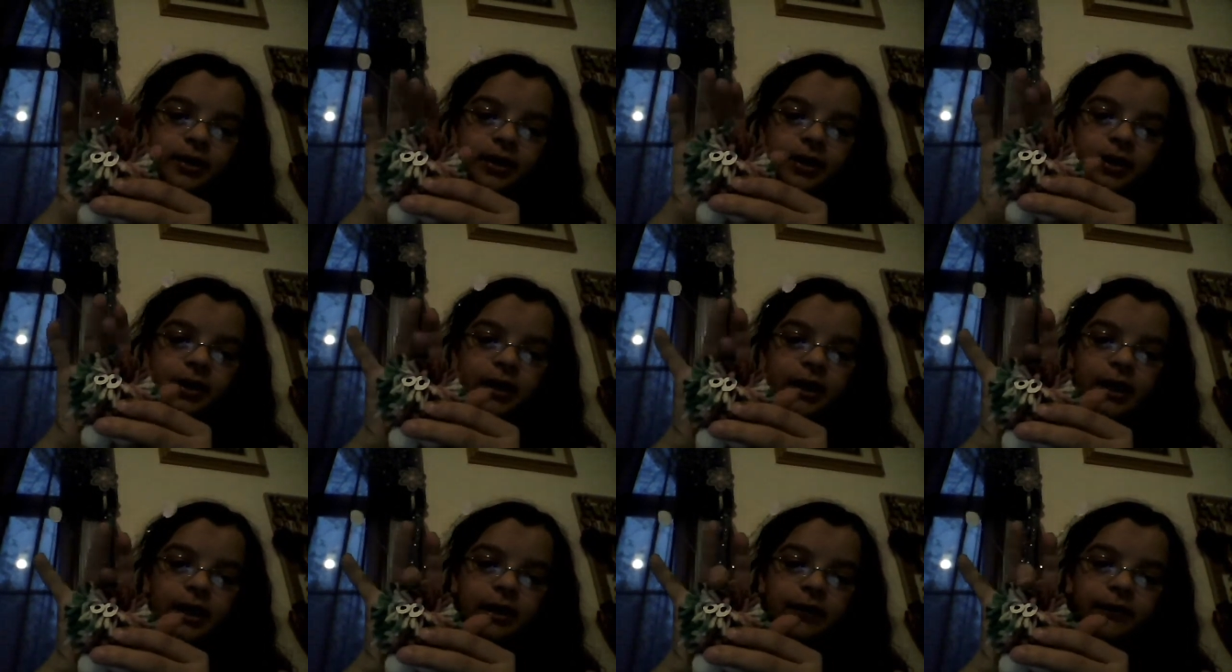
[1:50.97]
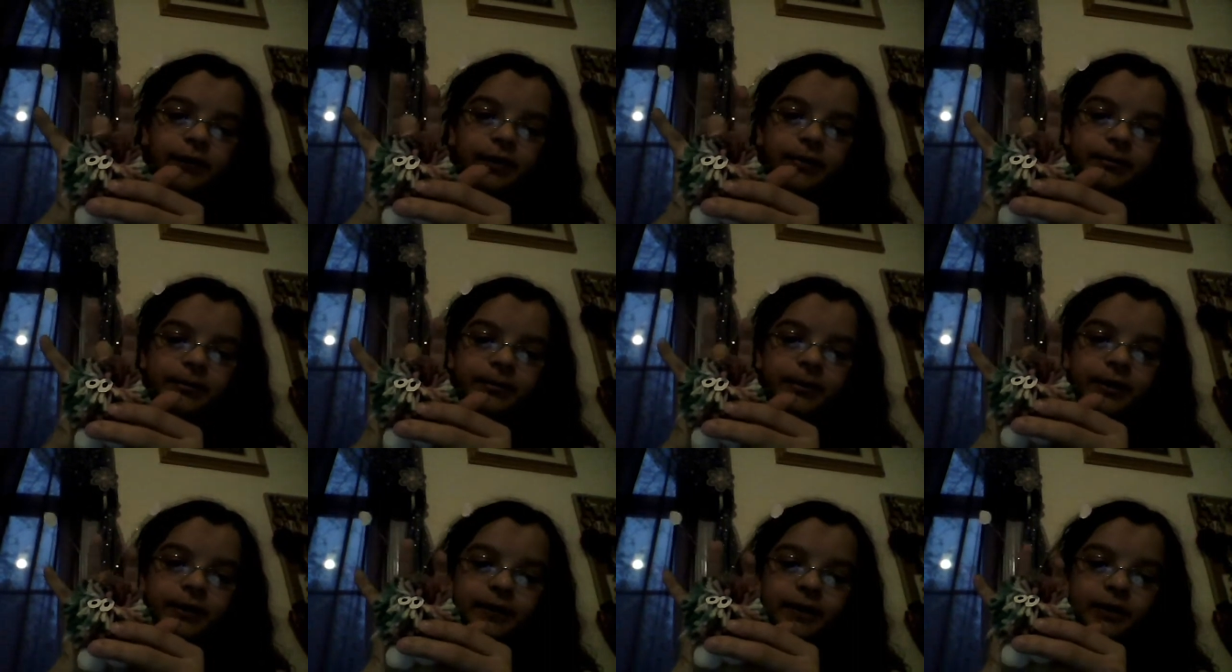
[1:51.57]
And I love him
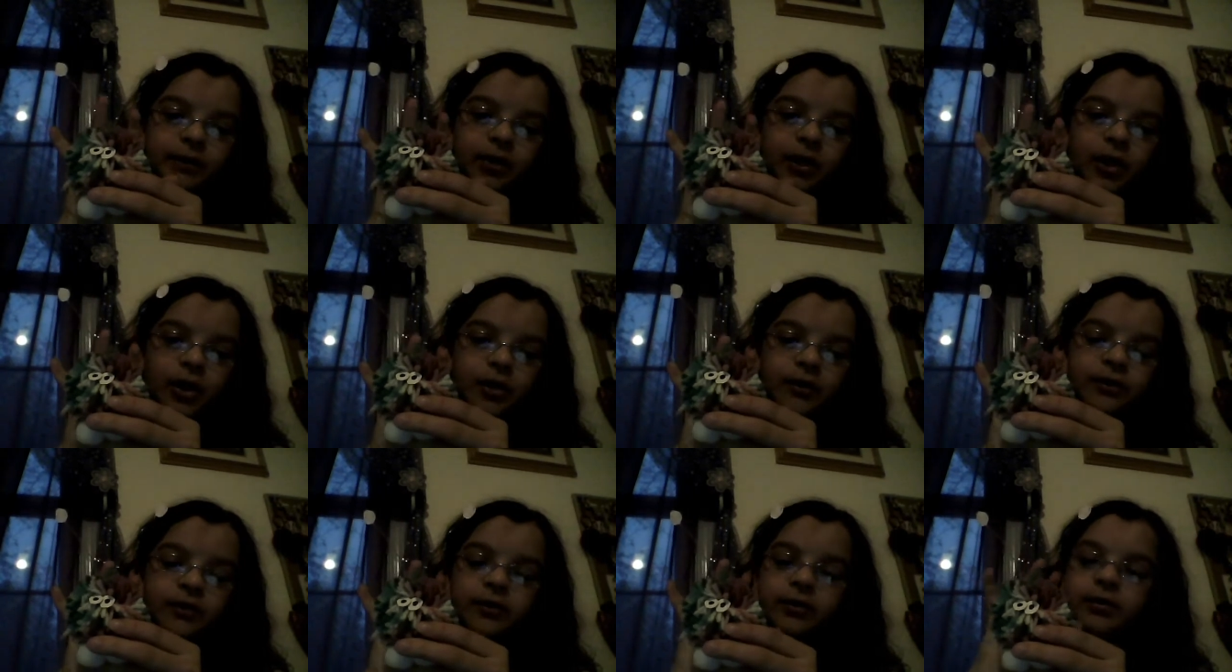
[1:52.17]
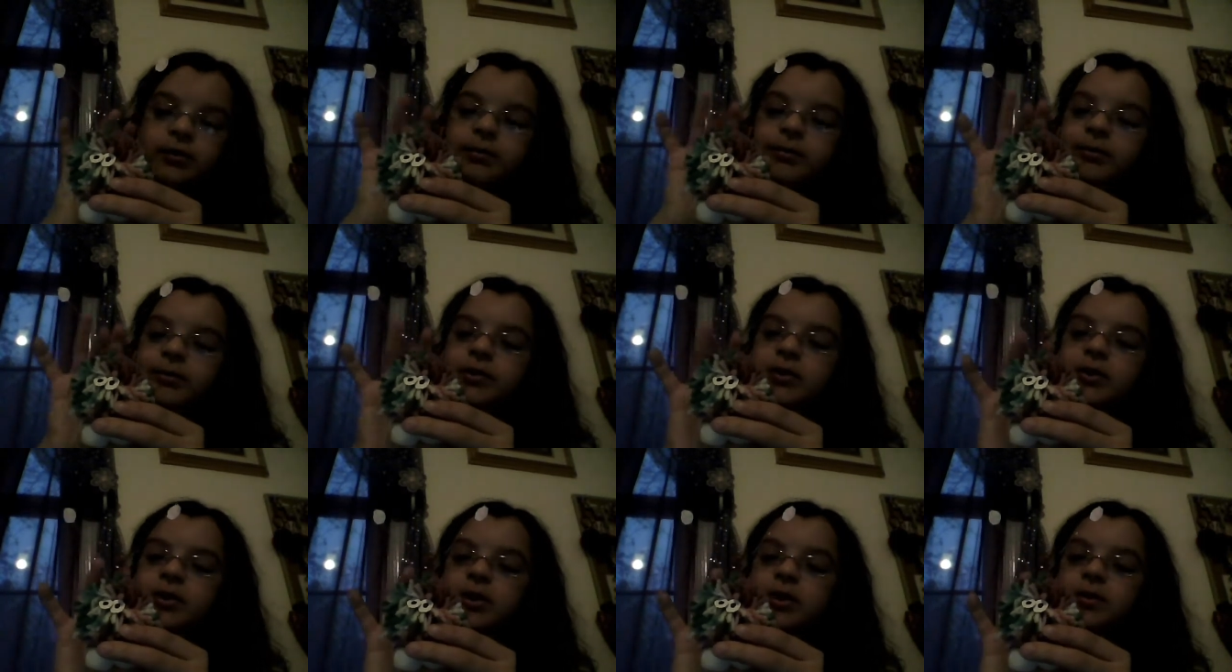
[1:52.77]
because he's awesome,
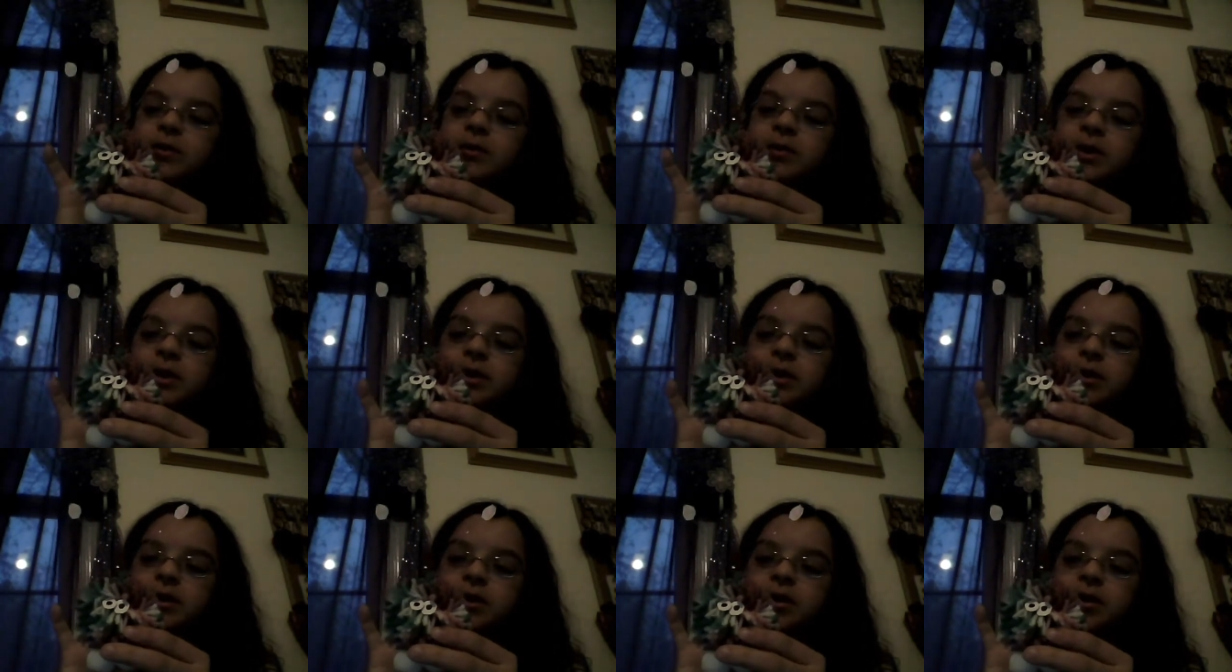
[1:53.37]
so...